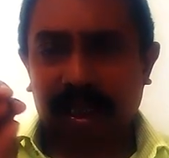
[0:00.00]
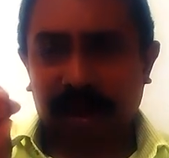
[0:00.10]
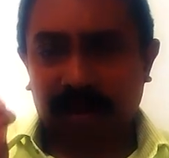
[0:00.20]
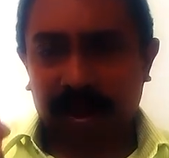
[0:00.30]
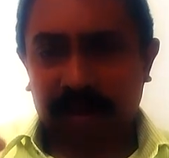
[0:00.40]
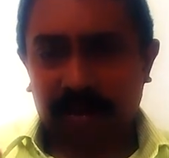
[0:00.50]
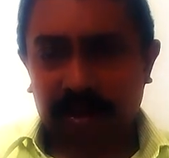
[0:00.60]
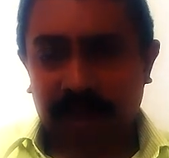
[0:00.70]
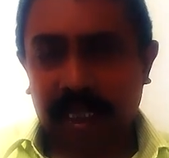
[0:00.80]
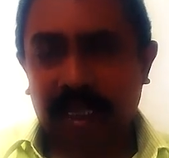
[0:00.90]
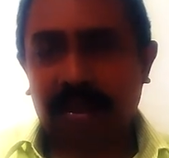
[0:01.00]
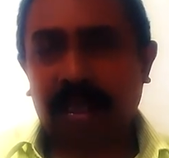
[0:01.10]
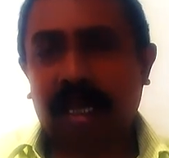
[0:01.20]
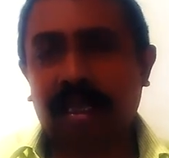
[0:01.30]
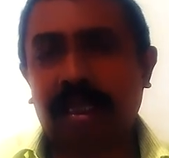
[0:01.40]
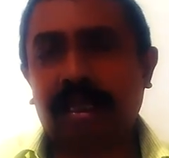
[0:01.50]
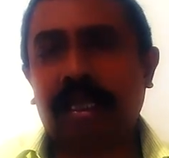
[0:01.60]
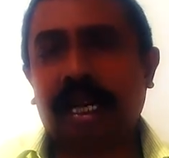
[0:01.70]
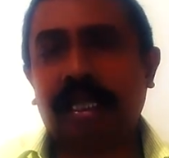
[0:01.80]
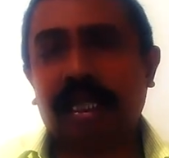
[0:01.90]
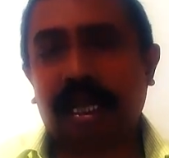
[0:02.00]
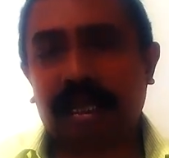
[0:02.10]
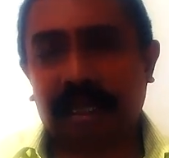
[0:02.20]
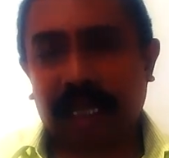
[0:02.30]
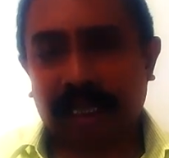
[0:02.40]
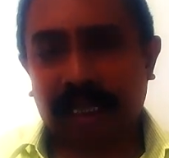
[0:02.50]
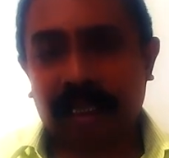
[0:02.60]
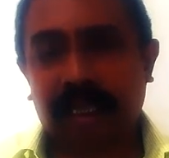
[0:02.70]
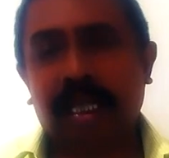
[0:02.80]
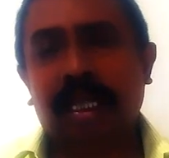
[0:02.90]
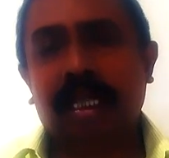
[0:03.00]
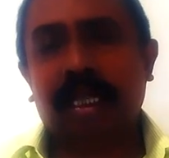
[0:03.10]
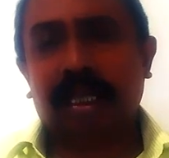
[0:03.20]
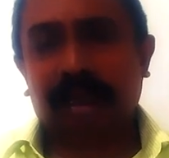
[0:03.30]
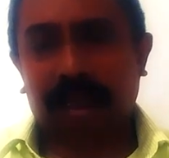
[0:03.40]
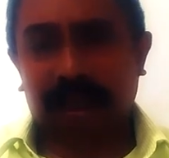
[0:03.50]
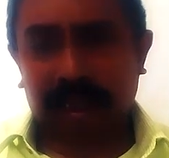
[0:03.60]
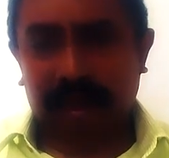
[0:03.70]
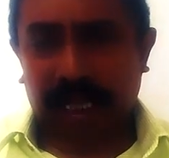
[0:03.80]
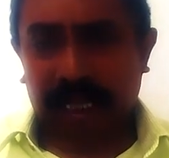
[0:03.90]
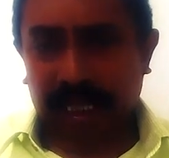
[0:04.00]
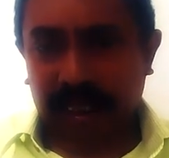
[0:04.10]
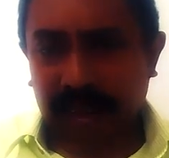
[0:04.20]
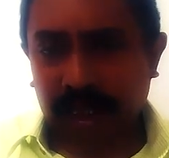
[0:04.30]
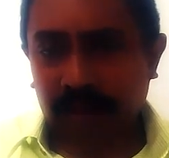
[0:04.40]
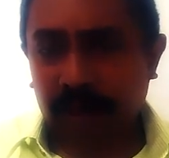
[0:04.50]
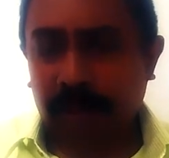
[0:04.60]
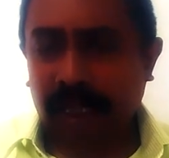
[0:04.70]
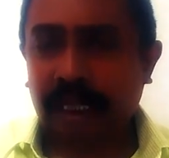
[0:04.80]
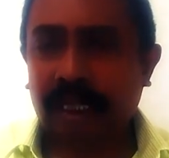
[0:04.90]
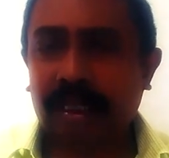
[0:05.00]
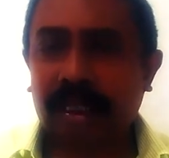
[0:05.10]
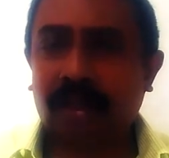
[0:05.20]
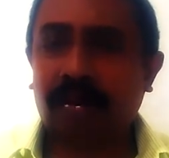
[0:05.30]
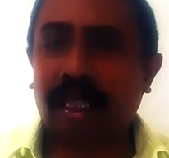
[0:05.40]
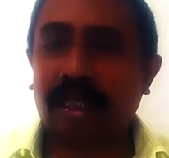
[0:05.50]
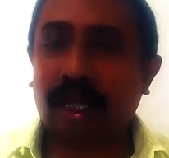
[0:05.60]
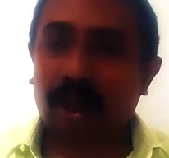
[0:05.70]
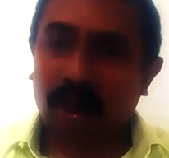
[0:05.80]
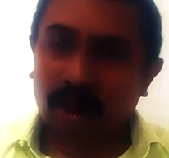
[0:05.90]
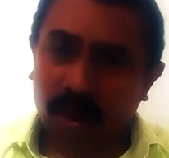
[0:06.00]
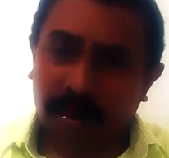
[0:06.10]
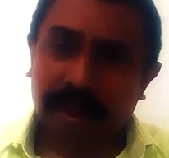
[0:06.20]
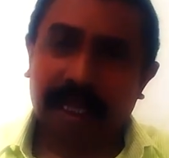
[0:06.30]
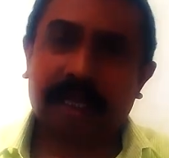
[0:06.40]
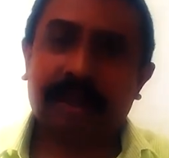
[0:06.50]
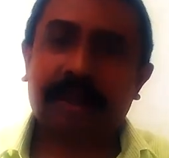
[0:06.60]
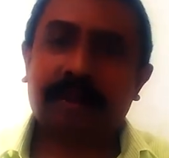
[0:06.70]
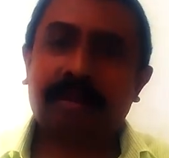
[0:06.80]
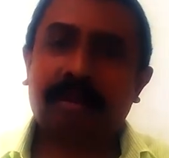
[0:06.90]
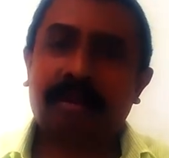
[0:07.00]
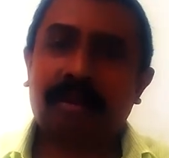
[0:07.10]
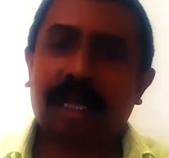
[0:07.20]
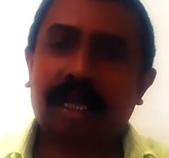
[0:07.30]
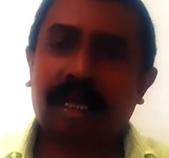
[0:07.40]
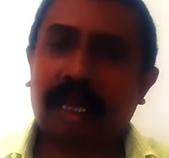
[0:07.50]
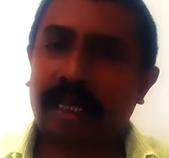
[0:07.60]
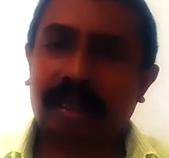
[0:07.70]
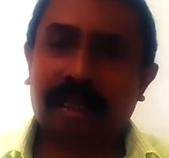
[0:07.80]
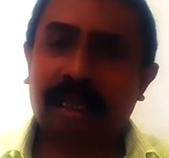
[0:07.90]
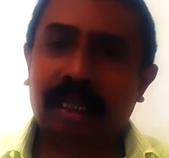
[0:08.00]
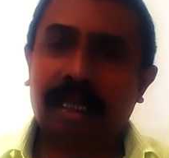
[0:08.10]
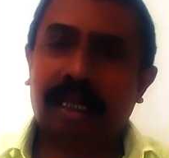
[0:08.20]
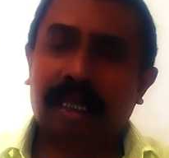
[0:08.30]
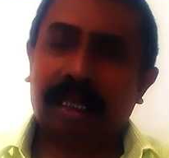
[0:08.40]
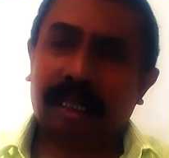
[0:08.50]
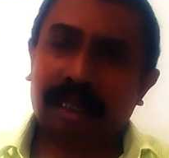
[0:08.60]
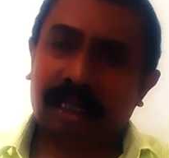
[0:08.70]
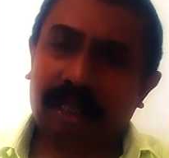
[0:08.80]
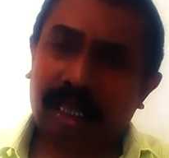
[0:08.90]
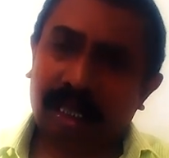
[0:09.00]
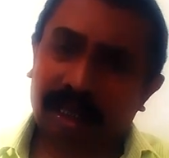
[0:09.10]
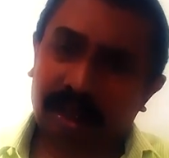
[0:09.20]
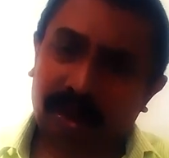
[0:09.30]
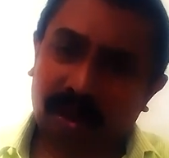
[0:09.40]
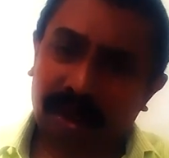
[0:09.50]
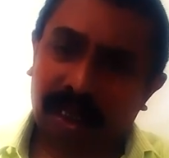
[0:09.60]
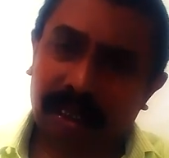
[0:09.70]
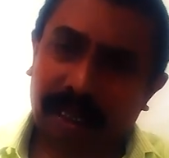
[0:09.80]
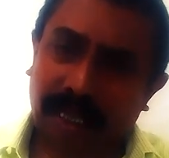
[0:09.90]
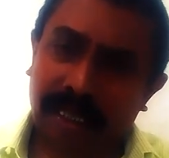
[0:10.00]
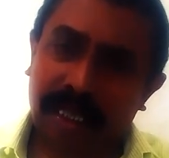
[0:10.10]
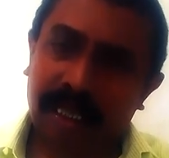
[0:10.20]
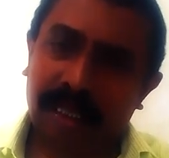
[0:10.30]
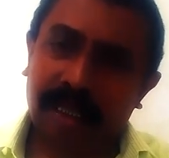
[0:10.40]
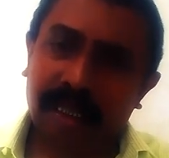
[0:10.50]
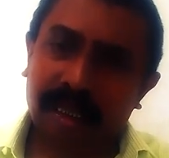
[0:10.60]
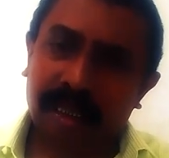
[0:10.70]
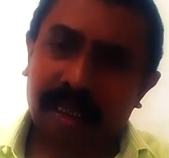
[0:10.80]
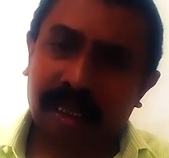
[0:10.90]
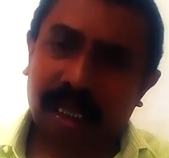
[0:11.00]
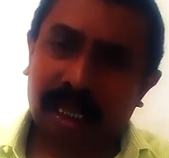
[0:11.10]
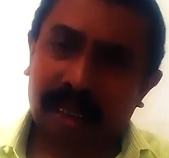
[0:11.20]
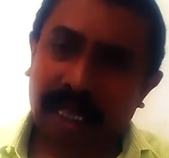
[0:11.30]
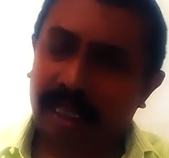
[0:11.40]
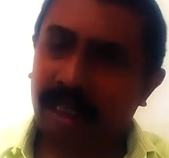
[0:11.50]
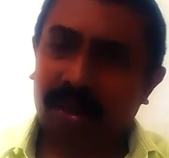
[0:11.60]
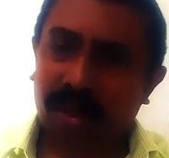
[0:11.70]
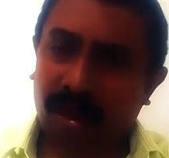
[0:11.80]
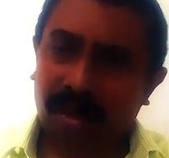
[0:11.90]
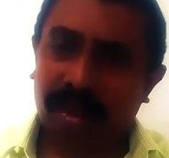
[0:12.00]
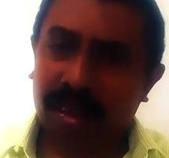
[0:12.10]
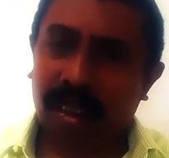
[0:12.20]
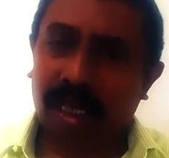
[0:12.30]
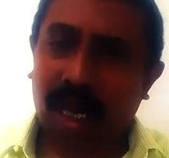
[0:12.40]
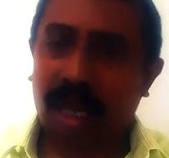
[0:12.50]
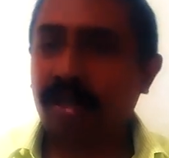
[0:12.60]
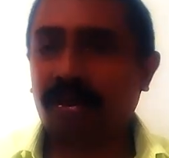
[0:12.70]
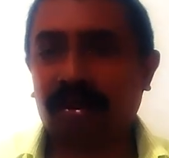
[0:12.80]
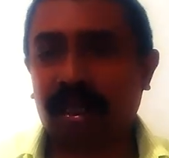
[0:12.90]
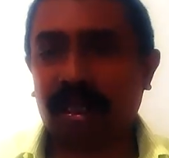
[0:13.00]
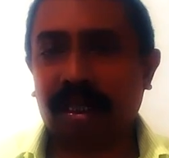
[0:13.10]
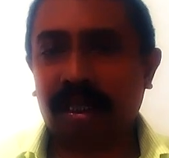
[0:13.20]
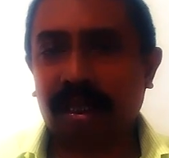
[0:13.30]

Even birds understand their tragedy. This is an extremely pathetic situation, lugubrious, right? This is a social tragedy that is not answered.